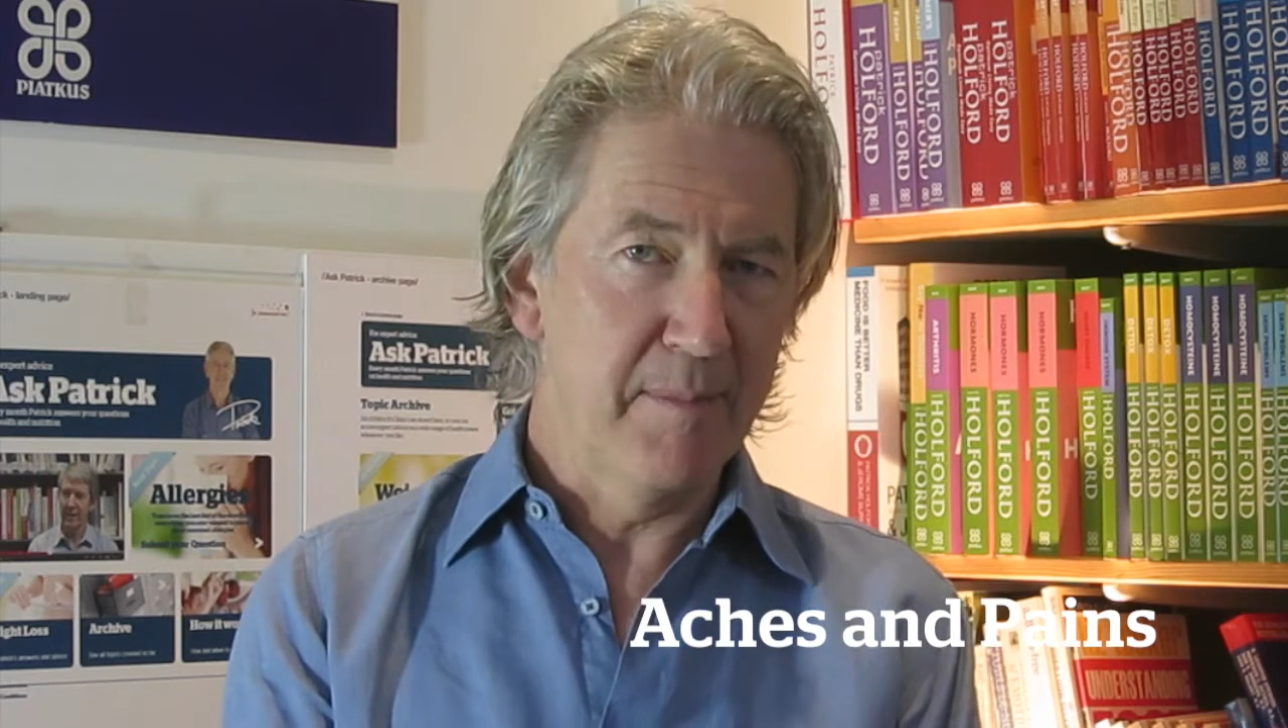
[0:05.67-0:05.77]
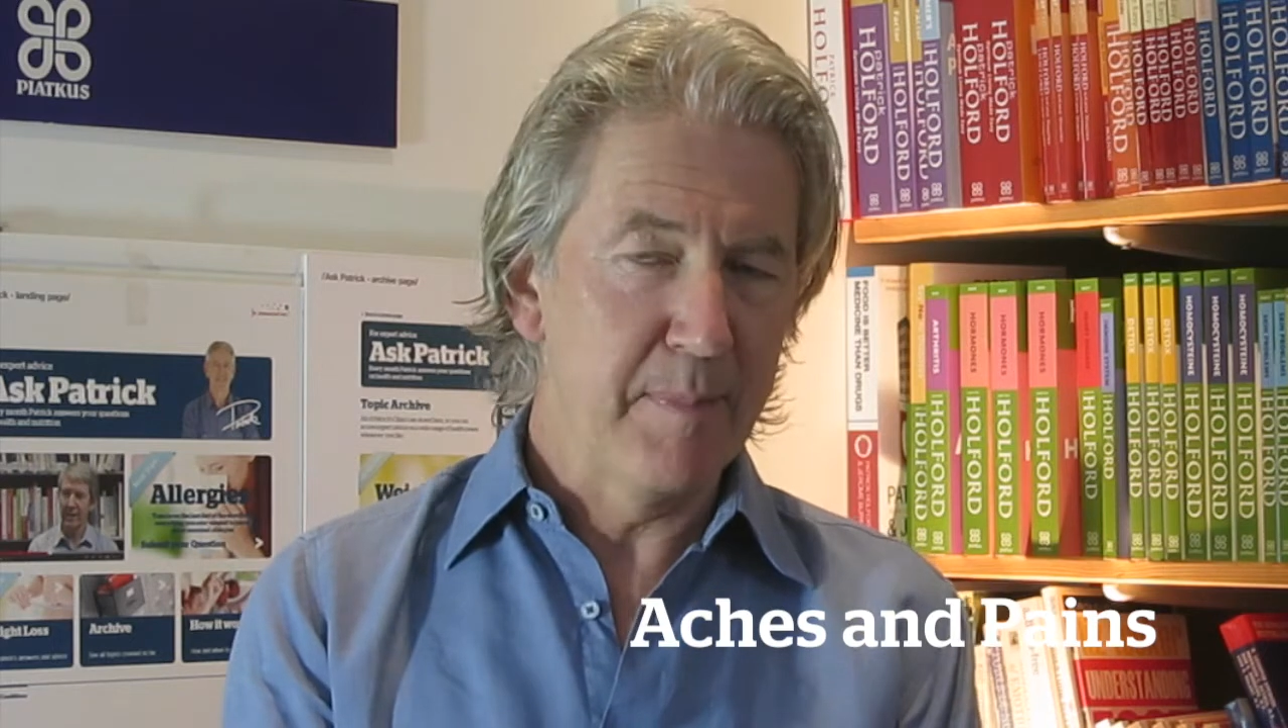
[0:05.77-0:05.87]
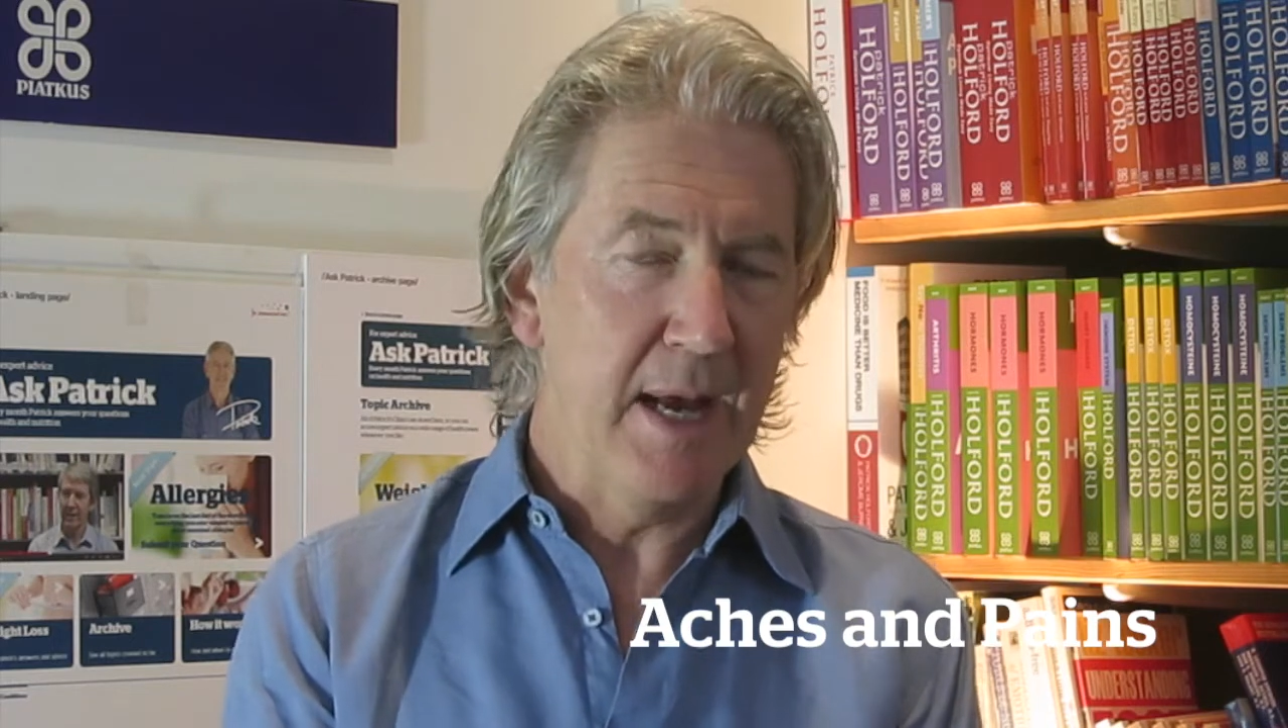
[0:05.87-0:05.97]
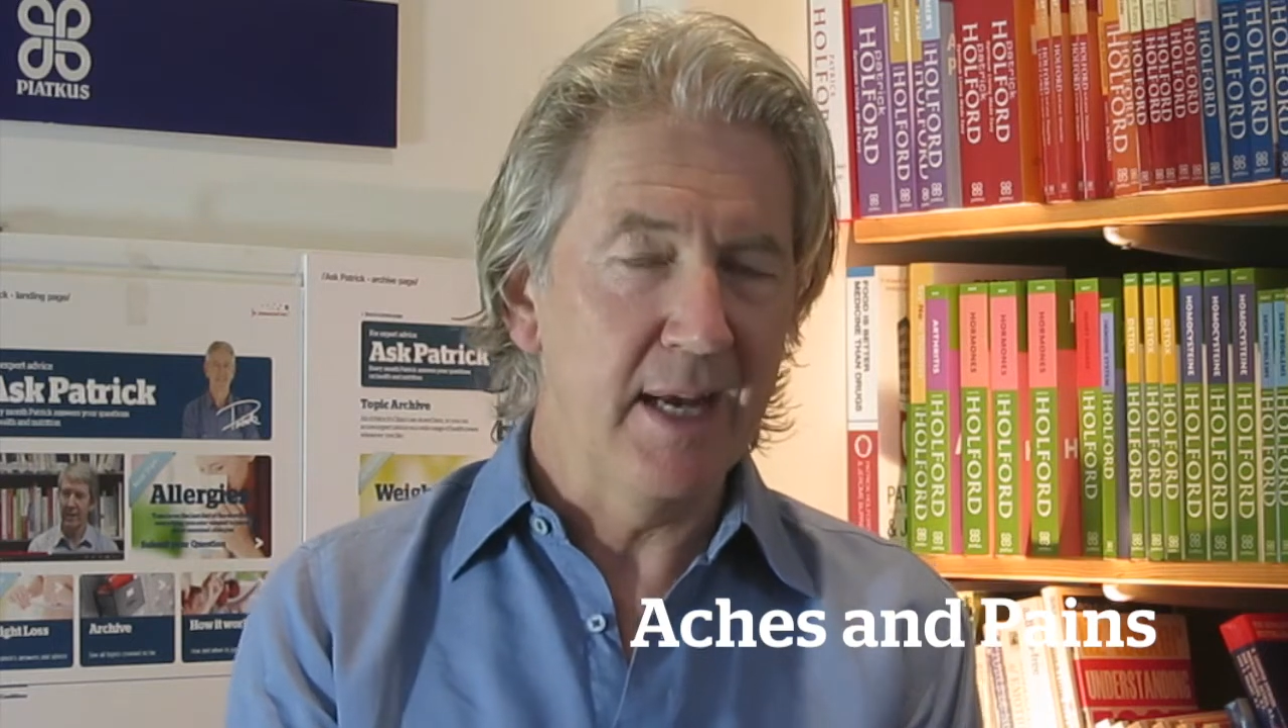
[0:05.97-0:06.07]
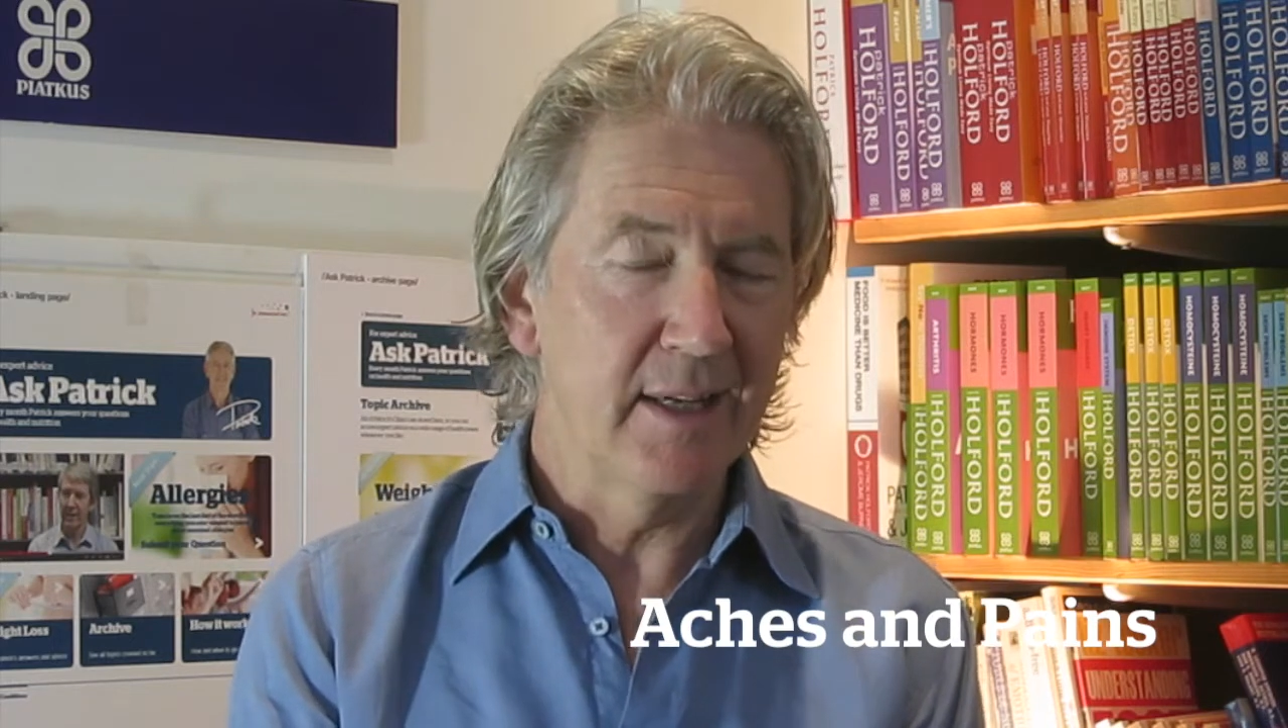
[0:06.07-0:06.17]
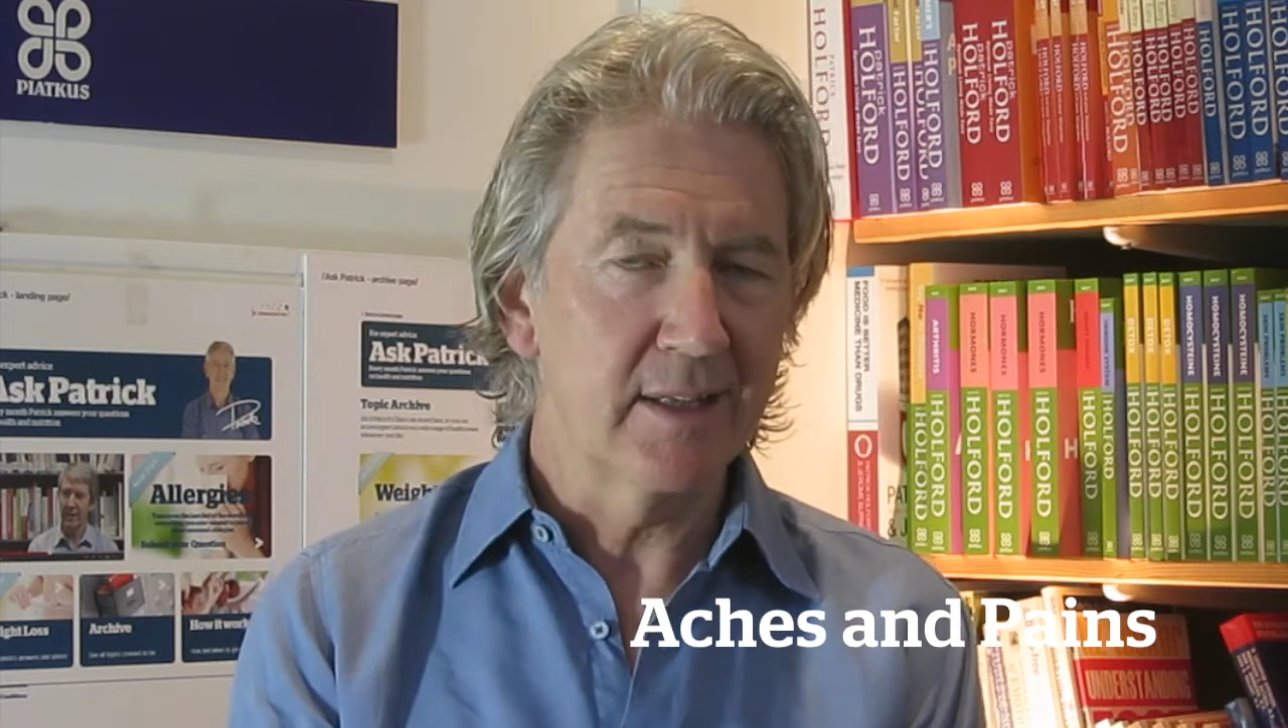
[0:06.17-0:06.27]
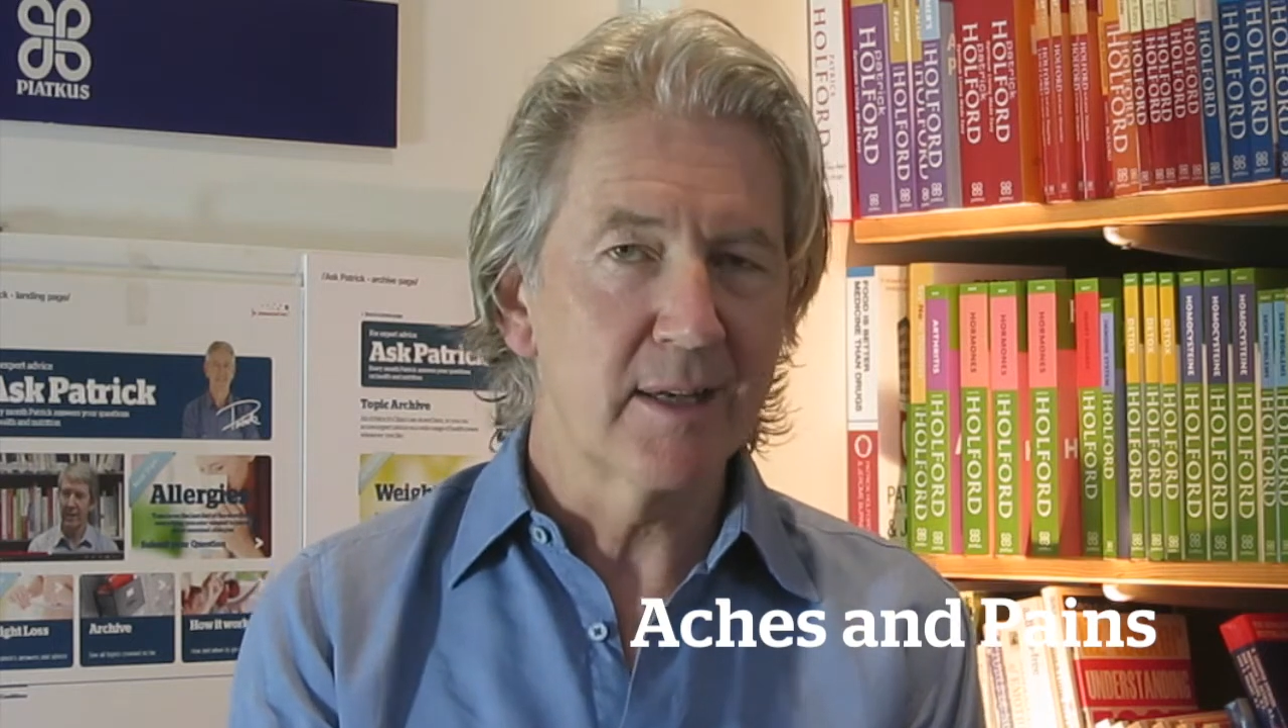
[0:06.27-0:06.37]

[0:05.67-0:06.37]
and pains,